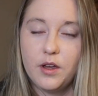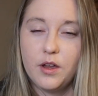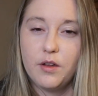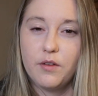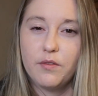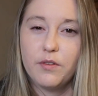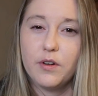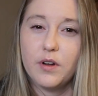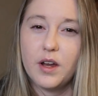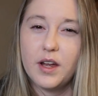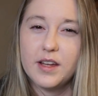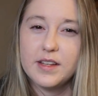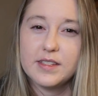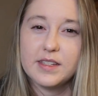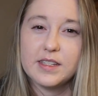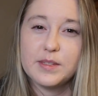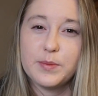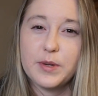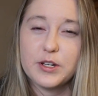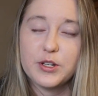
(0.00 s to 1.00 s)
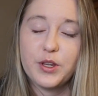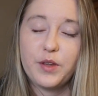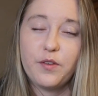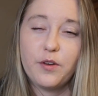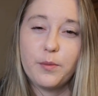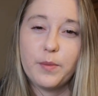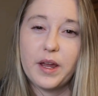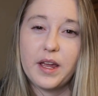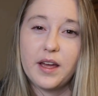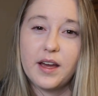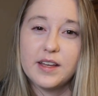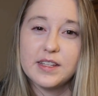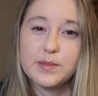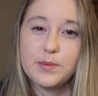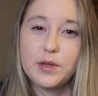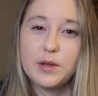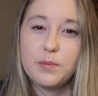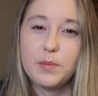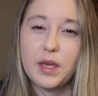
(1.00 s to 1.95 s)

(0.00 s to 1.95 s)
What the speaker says: For us, especially for my husband,